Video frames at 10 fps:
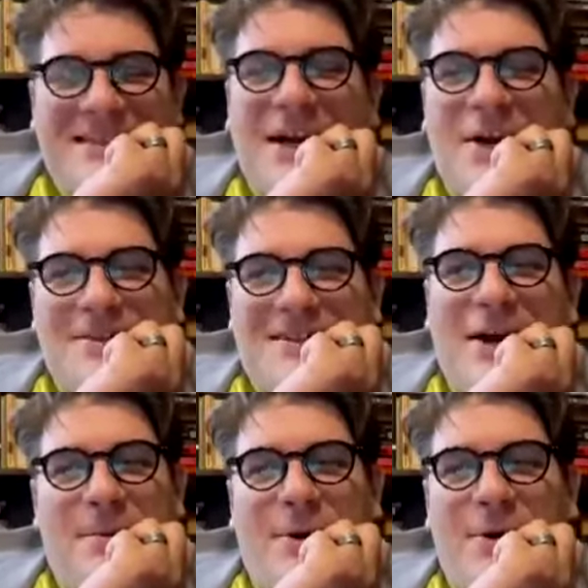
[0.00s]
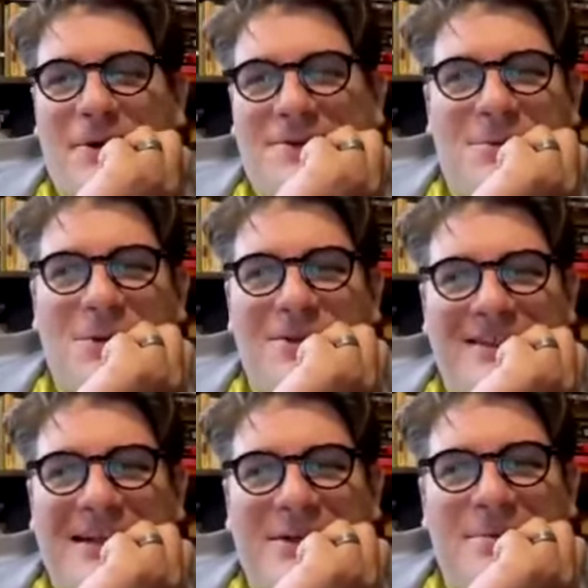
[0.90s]
terrible Arnold
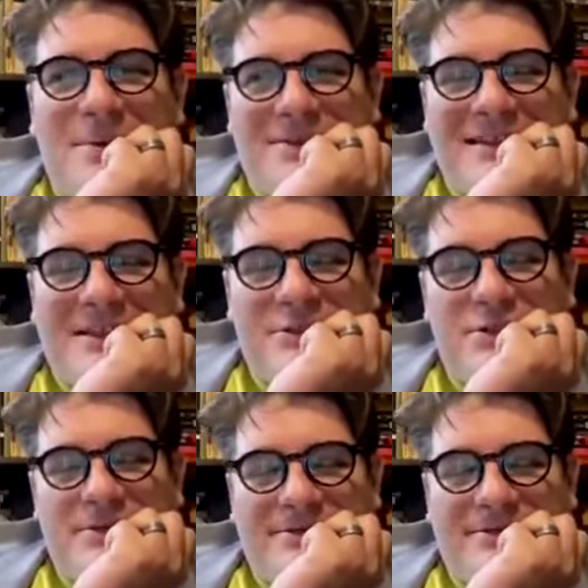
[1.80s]
Schwarzenegger impersonation.